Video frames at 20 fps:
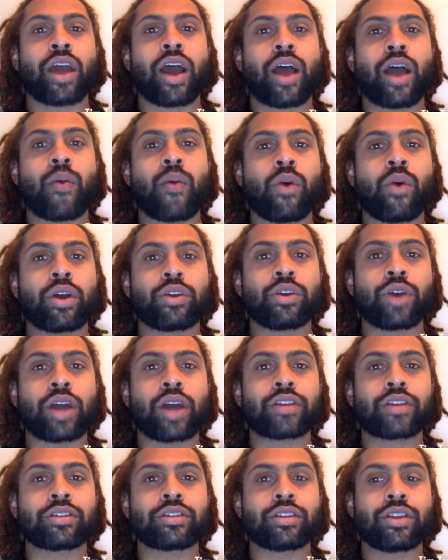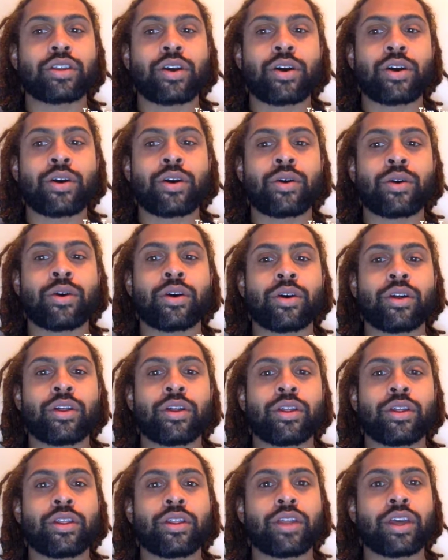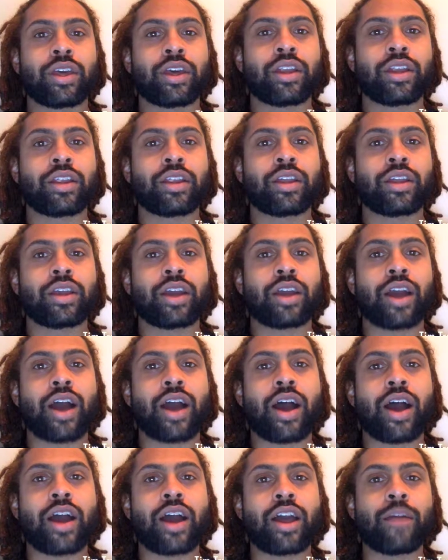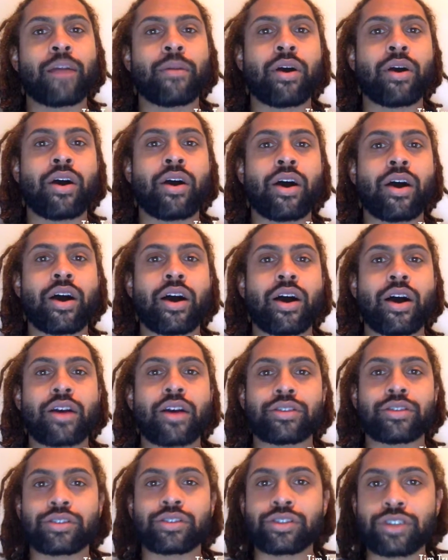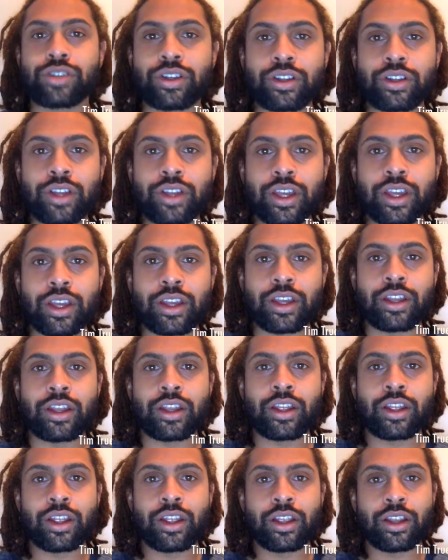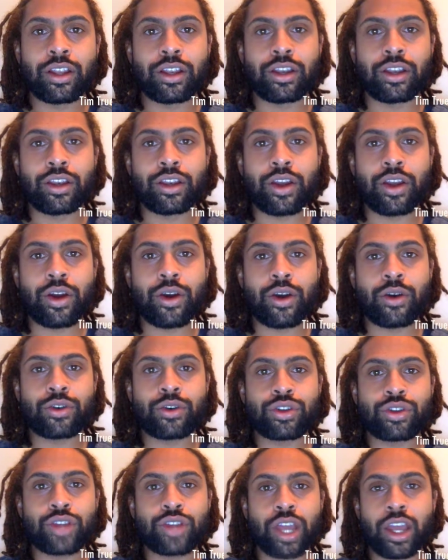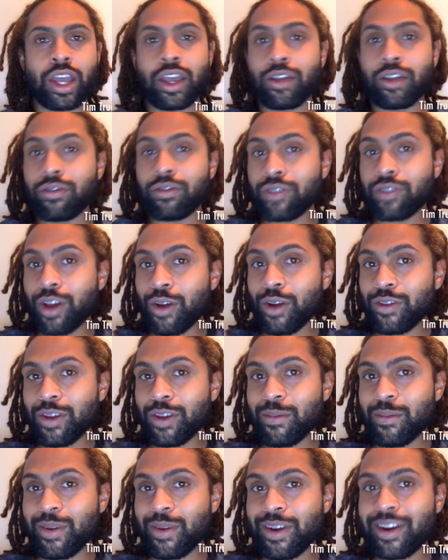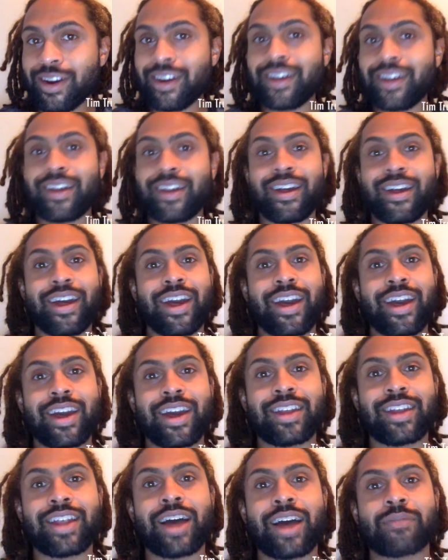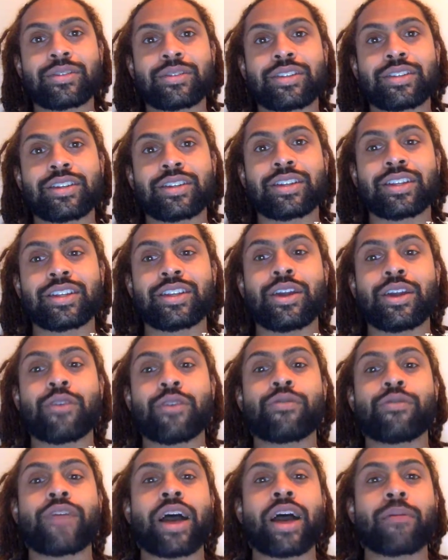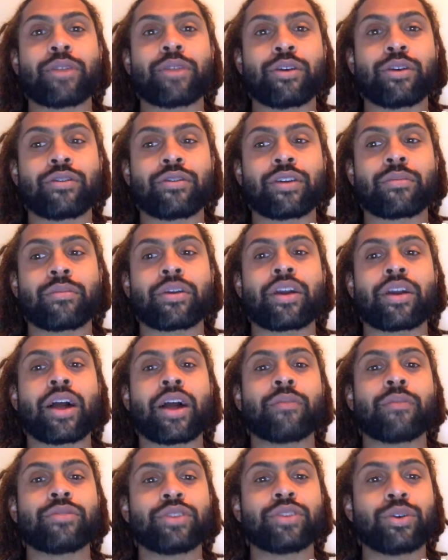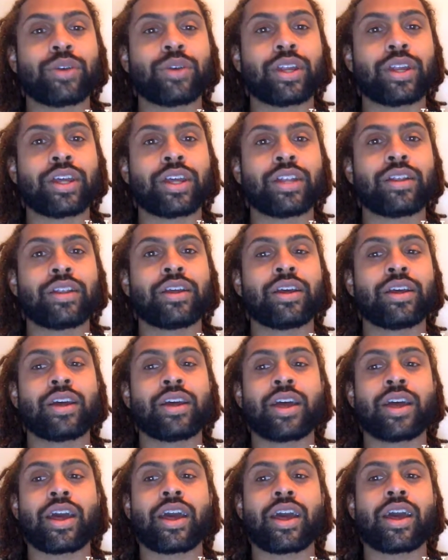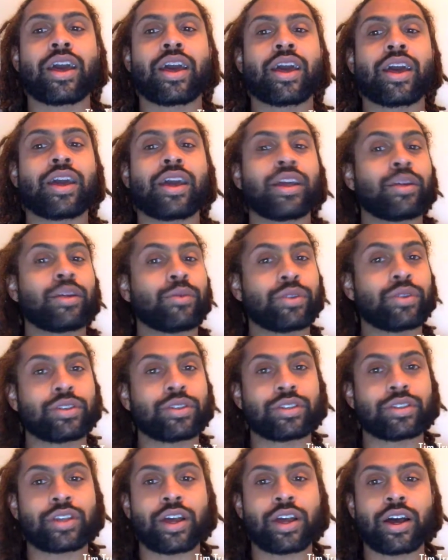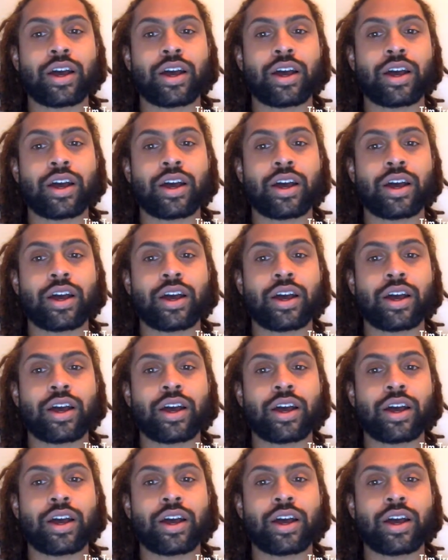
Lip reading: I want you guys to know that I am still in no shave November, and I'm still in no fap November. I'm doing it. It was